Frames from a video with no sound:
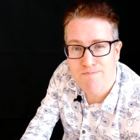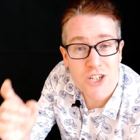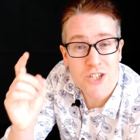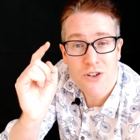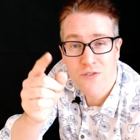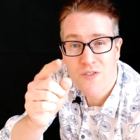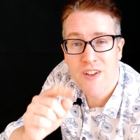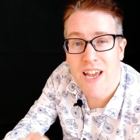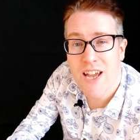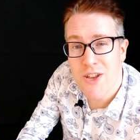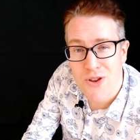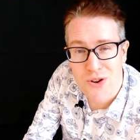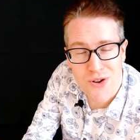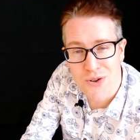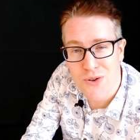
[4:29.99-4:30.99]
Don't forget,
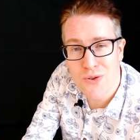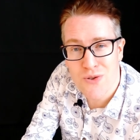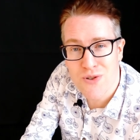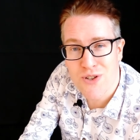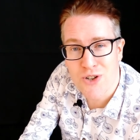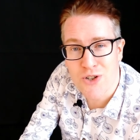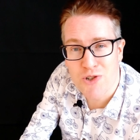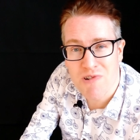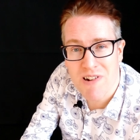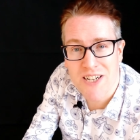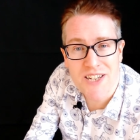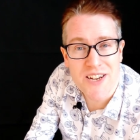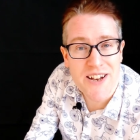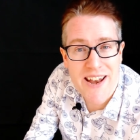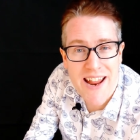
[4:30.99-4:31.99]
you can also try
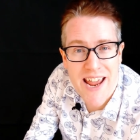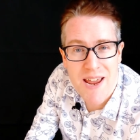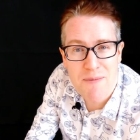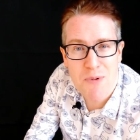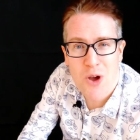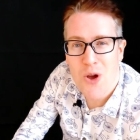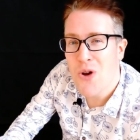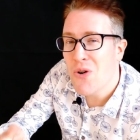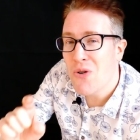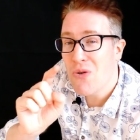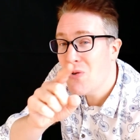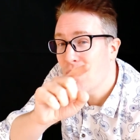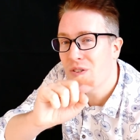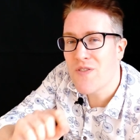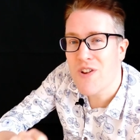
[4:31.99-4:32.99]
to name
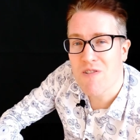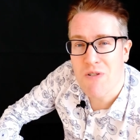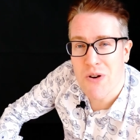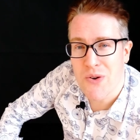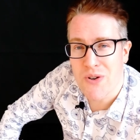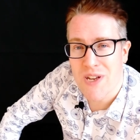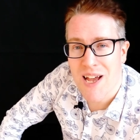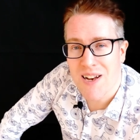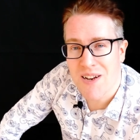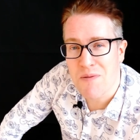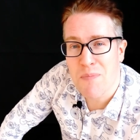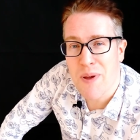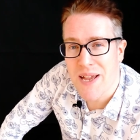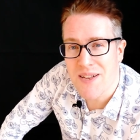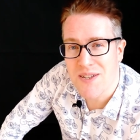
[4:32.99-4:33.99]
all of your own
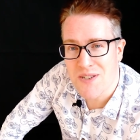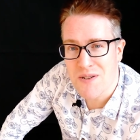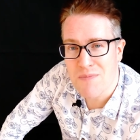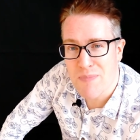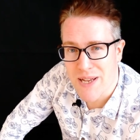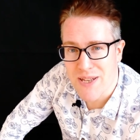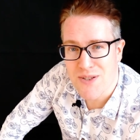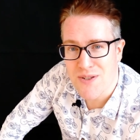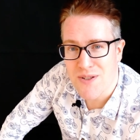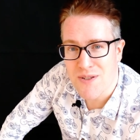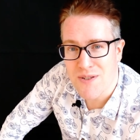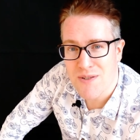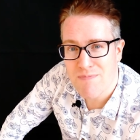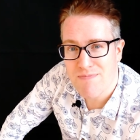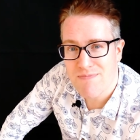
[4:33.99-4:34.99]
colored pens and
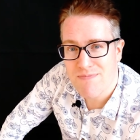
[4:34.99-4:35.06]
pencils.